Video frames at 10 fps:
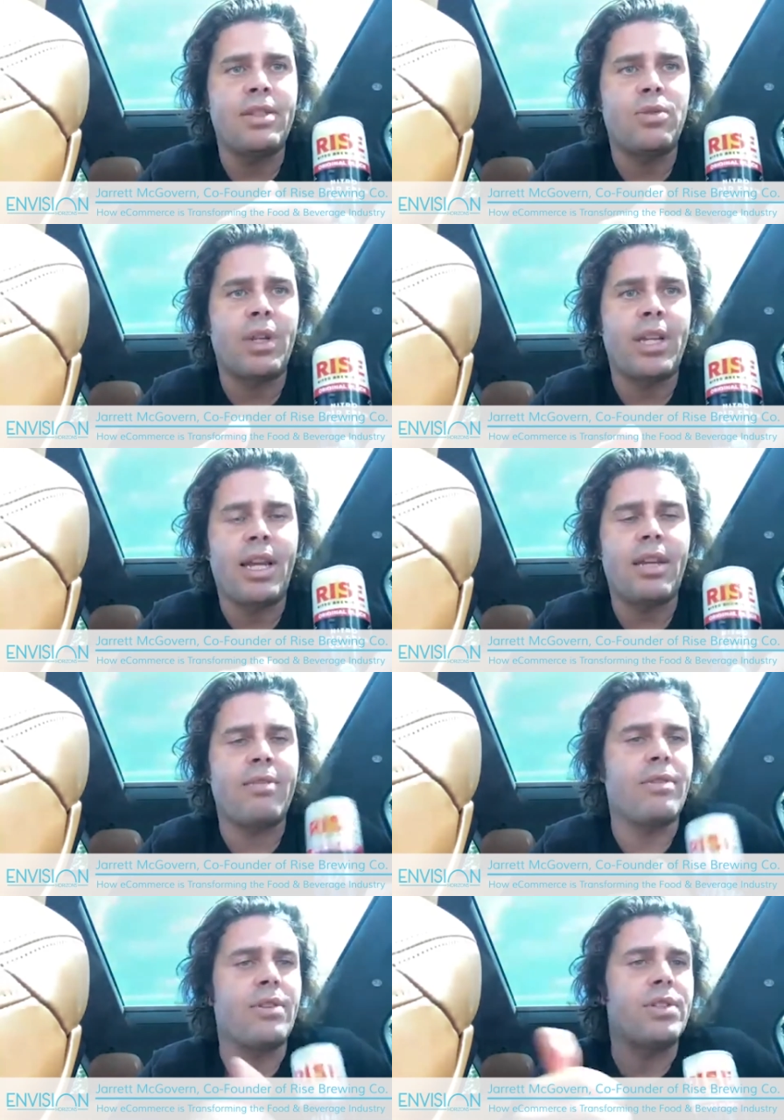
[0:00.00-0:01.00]
it's organic
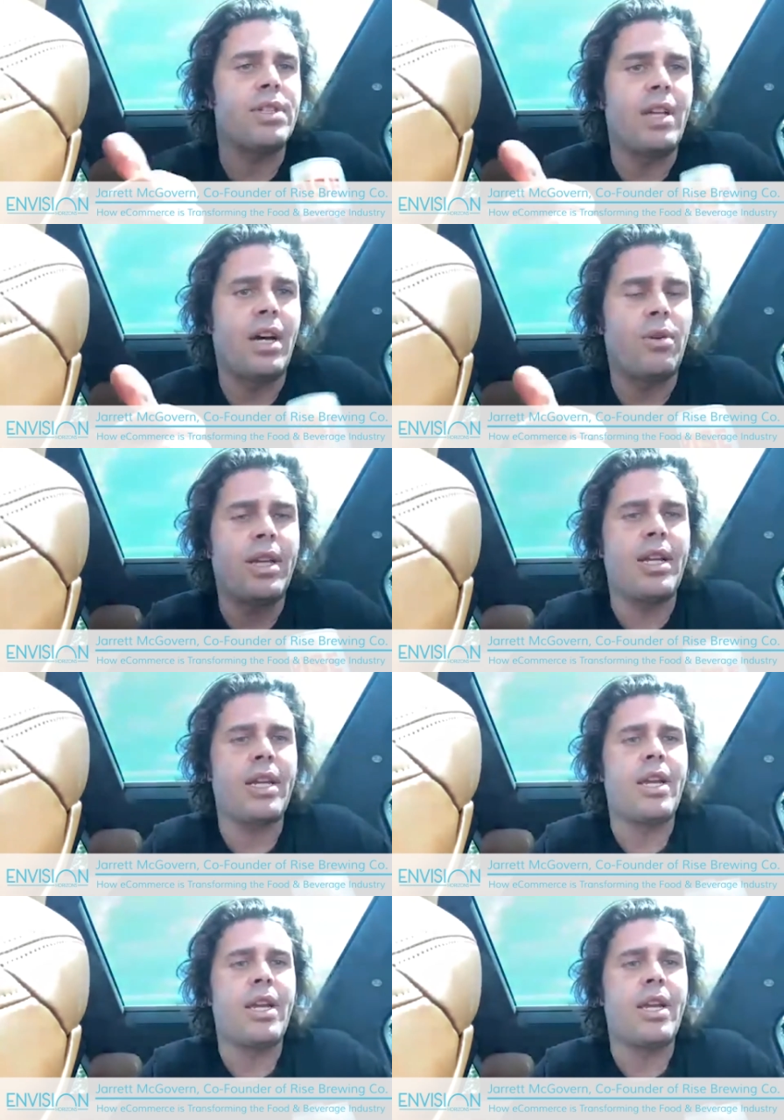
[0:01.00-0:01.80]
versus not organic.